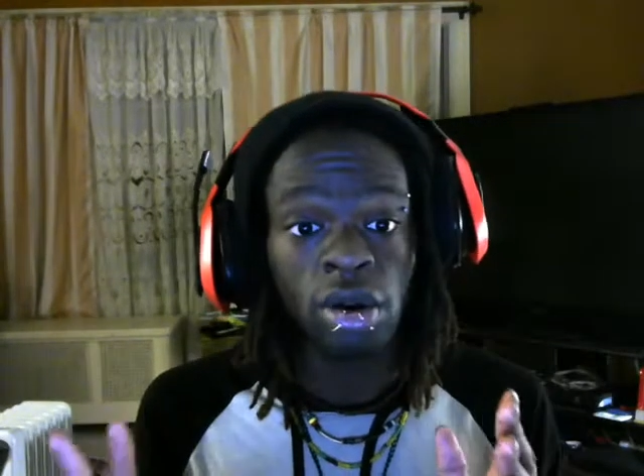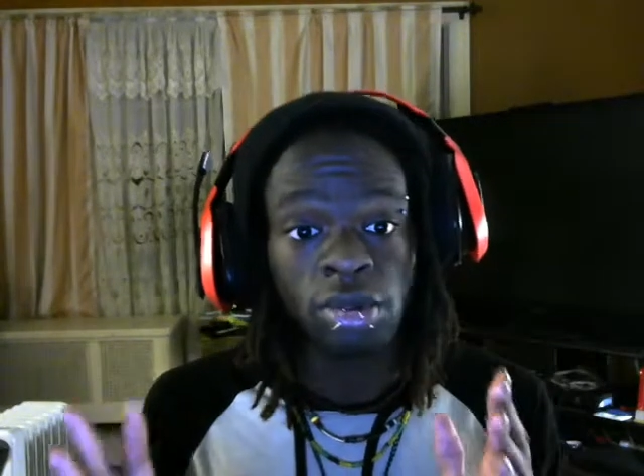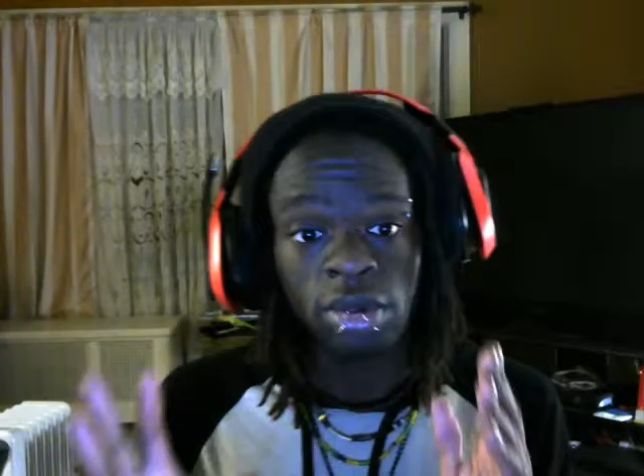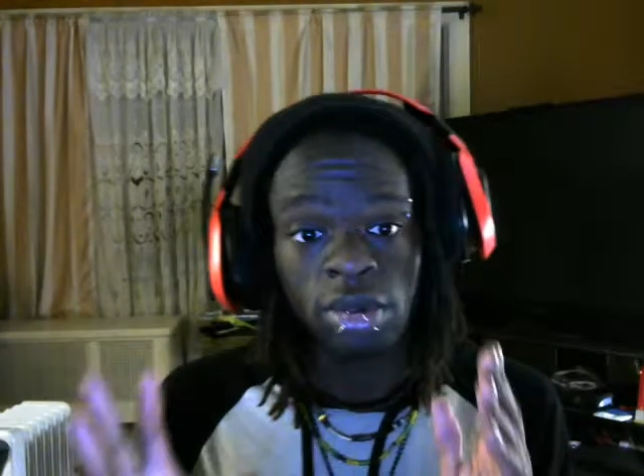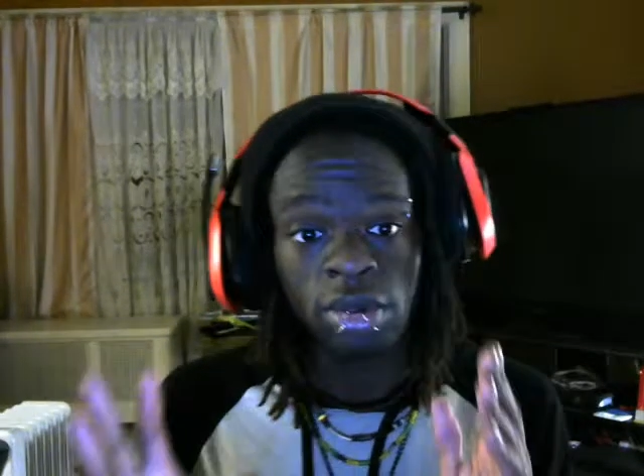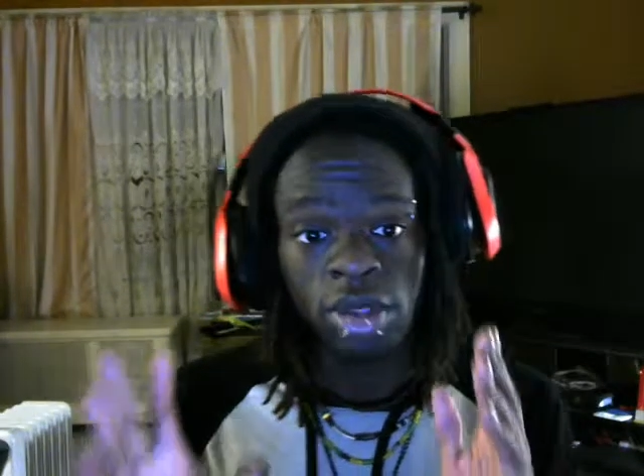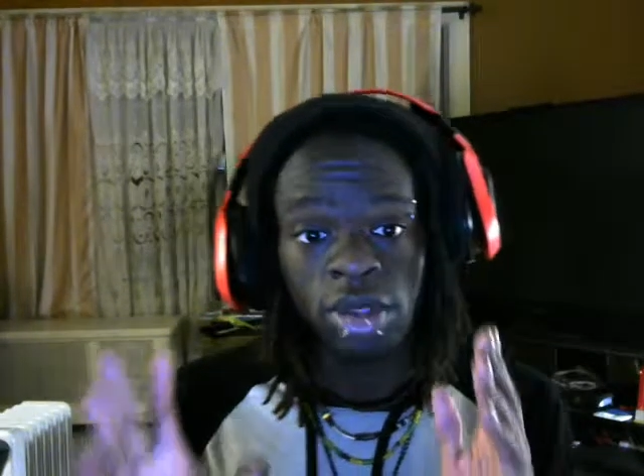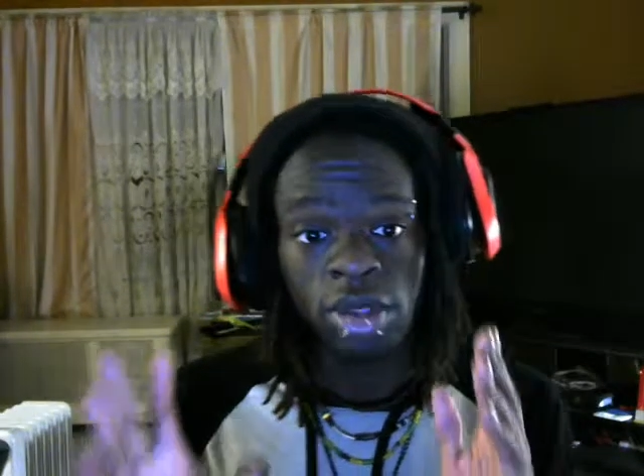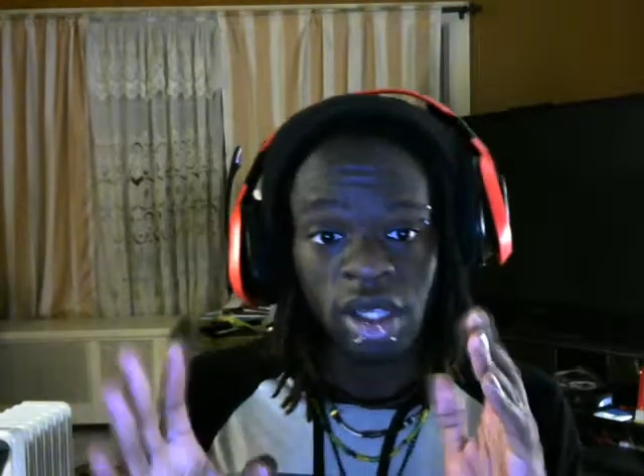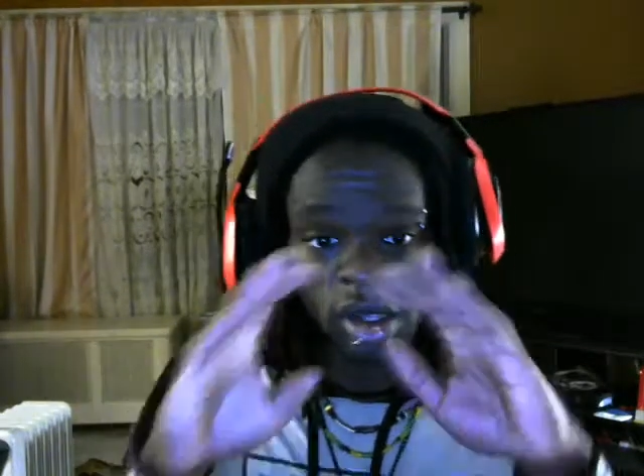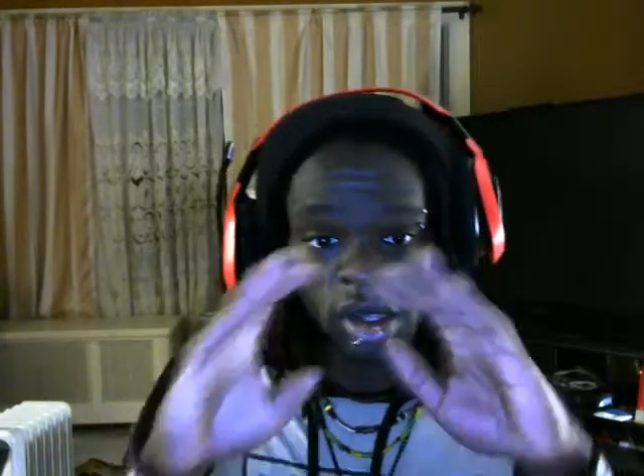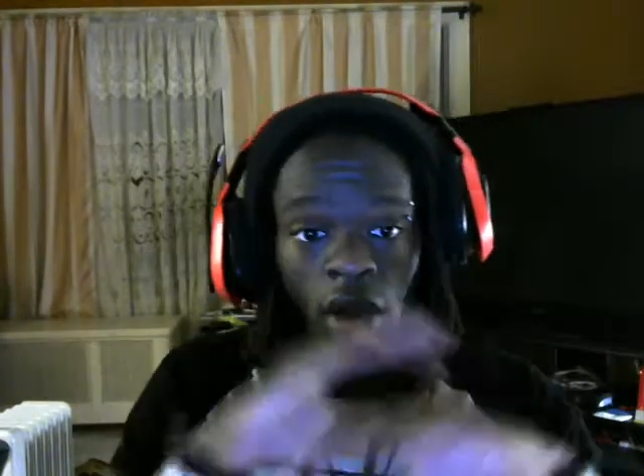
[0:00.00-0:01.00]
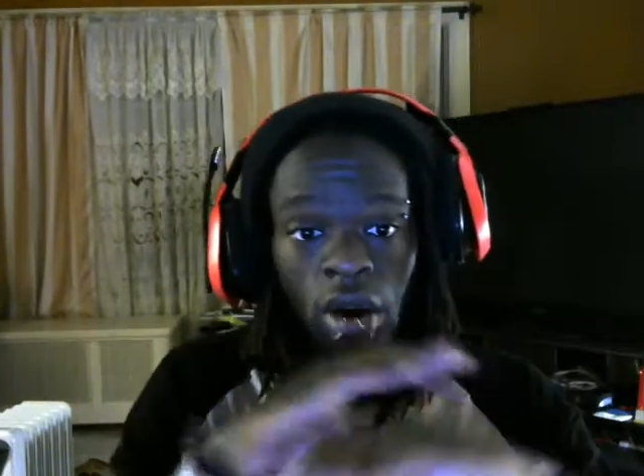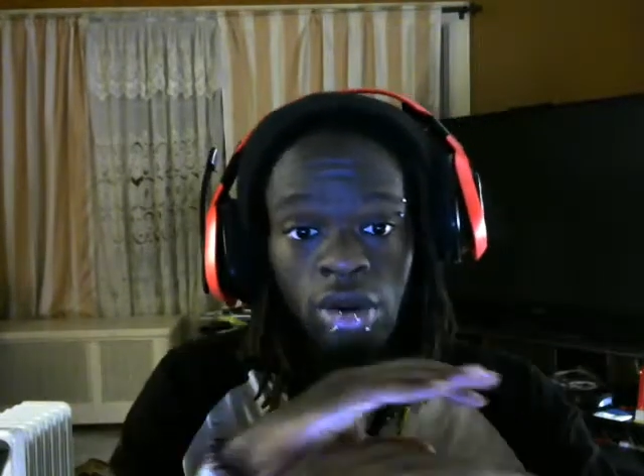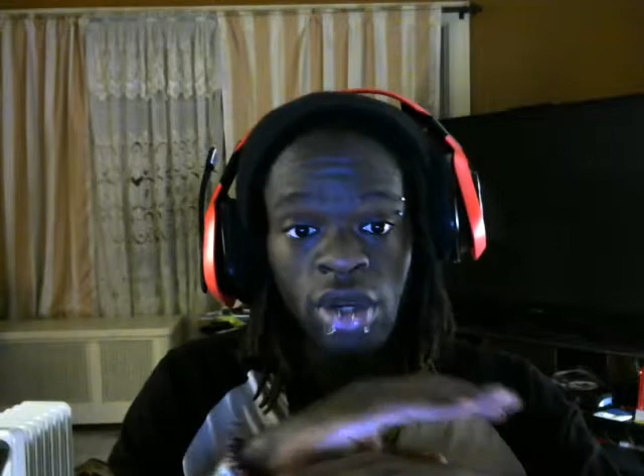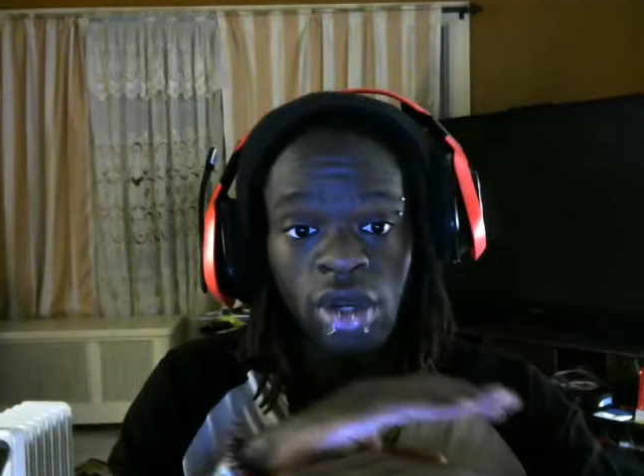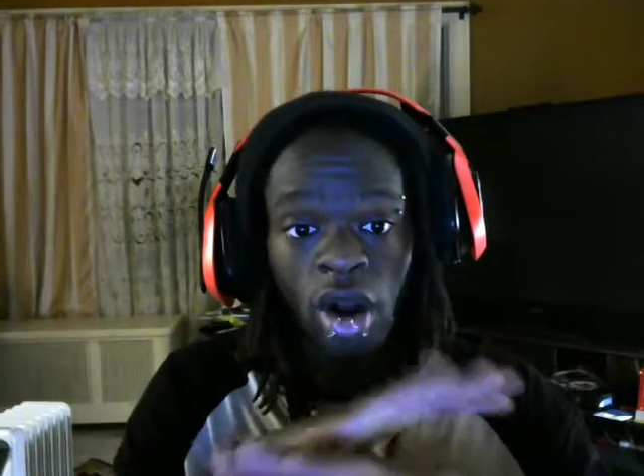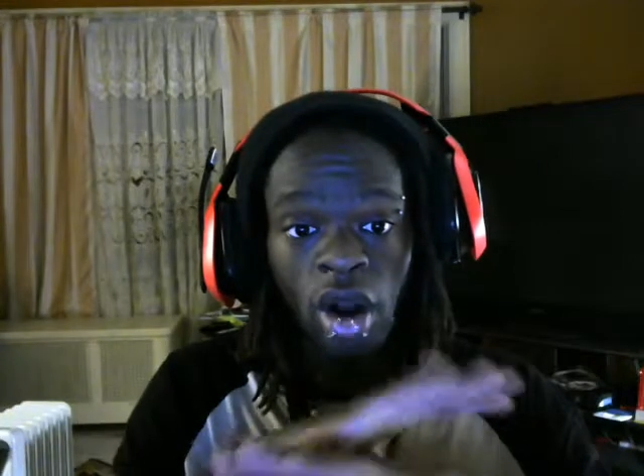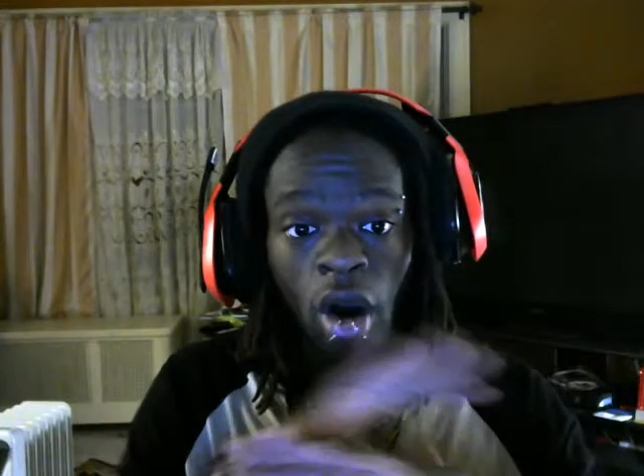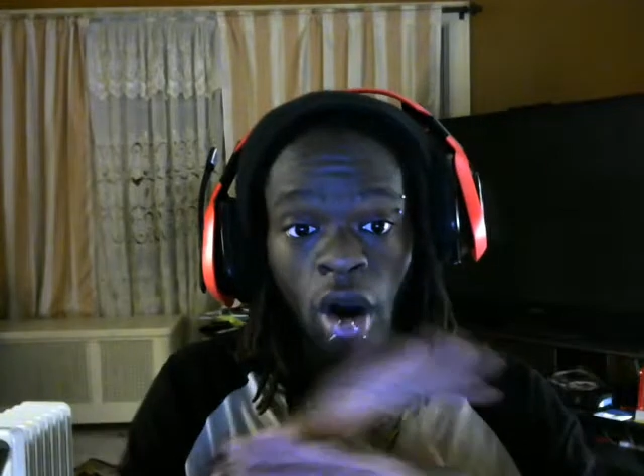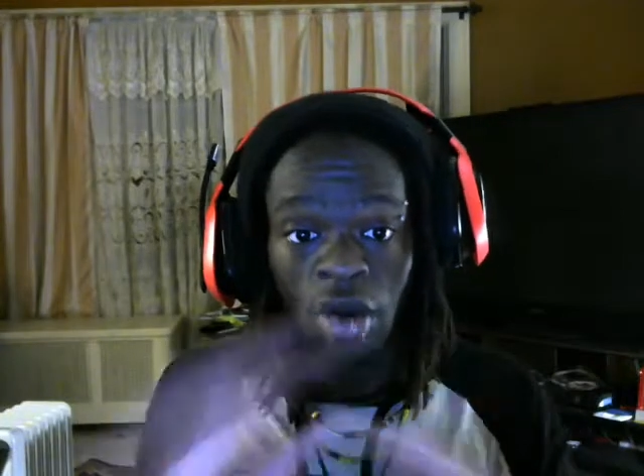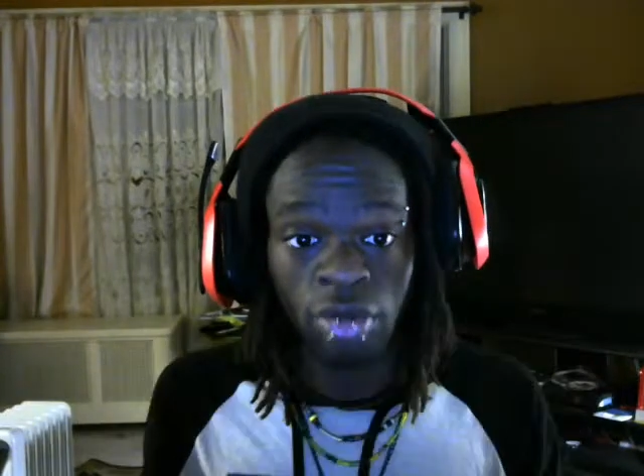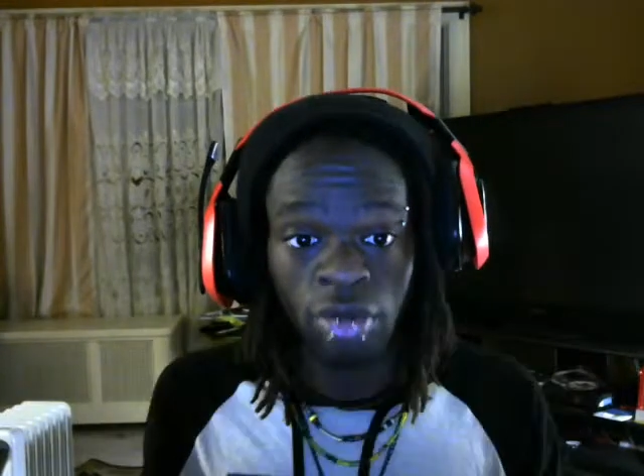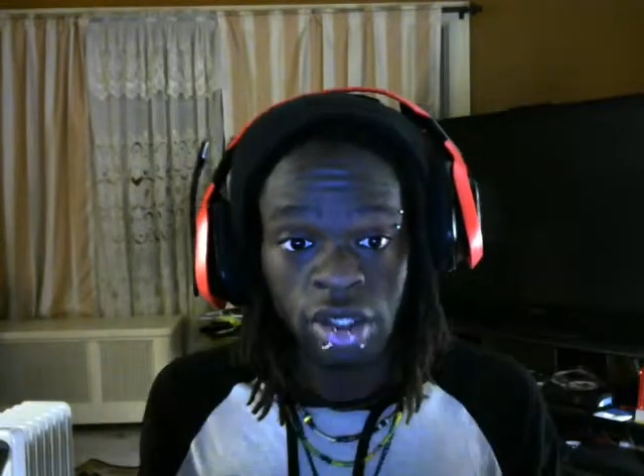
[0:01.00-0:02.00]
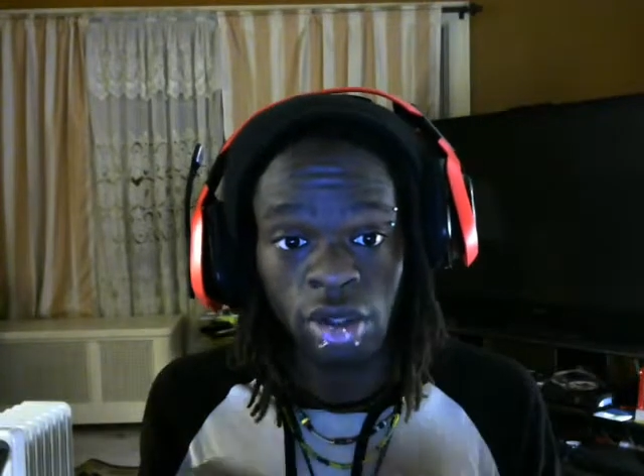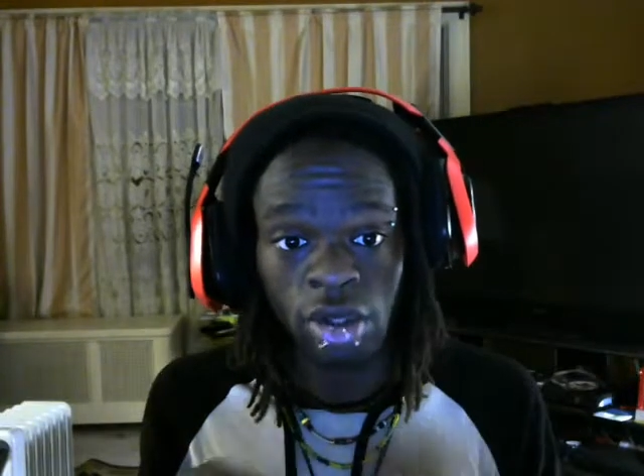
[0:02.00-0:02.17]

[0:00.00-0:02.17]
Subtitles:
nonetheless, you can hit all 4.